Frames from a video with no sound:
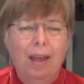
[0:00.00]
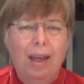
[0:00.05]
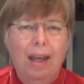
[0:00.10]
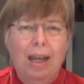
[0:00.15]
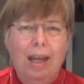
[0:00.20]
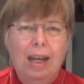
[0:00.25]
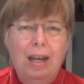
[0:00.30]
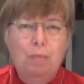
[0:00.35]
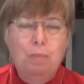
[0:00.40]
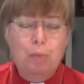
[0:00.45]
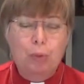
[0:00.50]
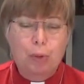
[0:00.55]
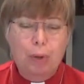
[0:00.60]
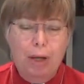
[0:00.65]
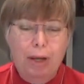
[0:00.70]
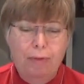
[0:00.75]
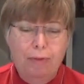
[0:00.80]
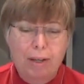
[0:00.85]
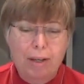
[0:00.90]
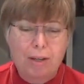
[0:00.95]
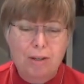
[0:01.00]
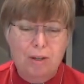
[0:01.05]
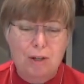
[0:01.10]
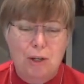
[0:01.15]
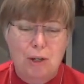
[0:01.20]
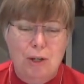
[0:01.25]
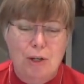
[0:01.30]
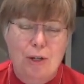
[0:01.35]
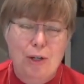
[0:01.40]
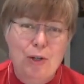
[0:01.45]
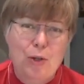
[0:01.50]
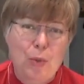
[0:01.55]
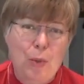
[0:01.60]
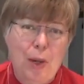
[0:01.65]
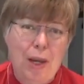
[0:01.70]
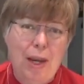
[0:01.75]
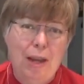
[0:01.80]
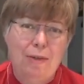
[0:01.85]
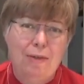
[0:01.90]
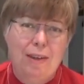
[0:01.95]
And in previous years,
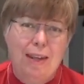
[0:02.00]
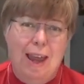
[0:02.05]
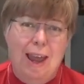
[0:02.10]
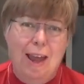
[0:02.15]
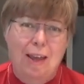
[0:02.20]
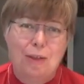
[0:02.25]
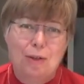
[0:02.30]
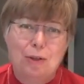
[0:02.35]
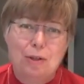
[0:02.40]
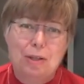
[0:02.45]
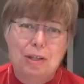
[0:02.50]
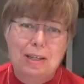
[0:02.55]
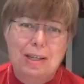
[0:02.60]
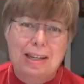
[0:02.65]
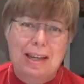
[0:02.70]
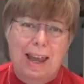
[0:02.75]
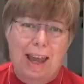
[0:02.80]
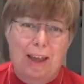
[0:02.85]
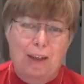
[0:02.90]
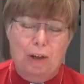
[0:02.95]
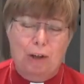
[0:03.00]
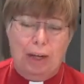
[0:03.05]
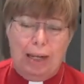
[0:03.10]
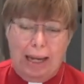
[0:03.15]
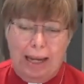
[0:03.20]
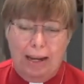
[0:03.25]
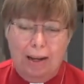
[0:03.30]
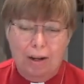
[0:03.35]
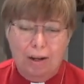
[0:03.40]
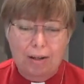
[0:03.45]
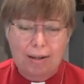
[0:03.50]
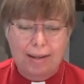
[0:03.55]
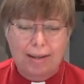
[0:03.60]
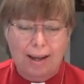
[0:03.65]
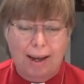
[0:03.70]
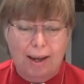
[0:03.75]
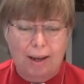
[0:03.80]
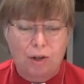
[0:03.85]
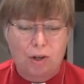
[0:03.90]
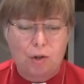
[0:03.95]
we have gathered together in our
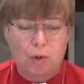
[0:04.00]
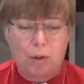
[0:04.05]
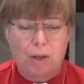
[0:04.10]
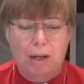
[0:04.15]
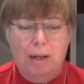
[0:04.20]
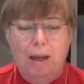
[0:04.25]
sanctuary,